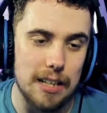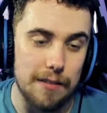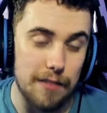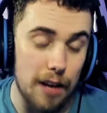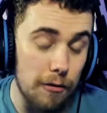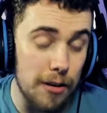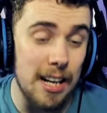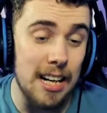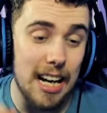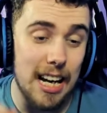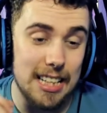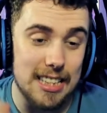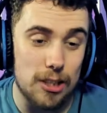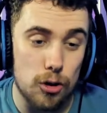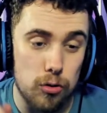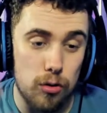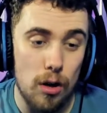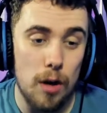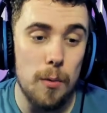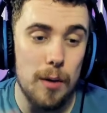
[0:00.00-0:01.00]
I realise
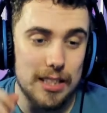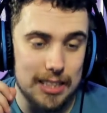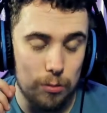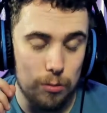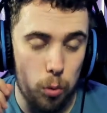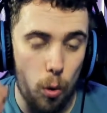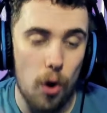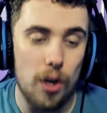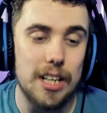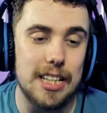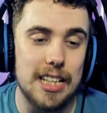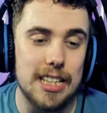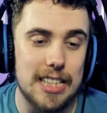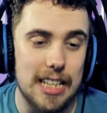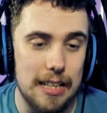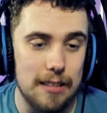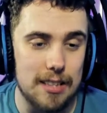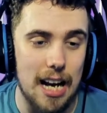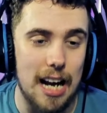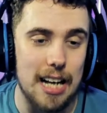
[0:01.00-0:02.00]
Crewe is one of the
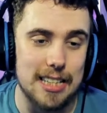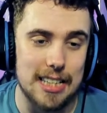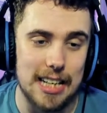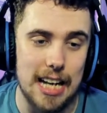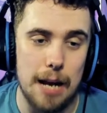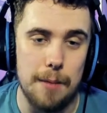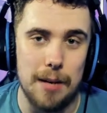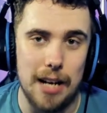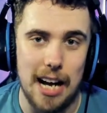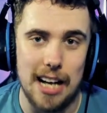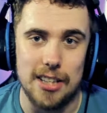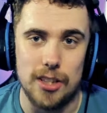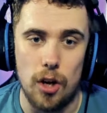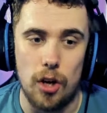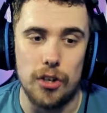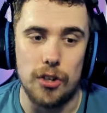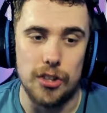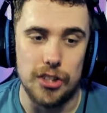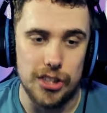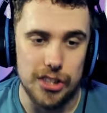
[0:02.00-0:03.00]
teams that has a game in hand on us,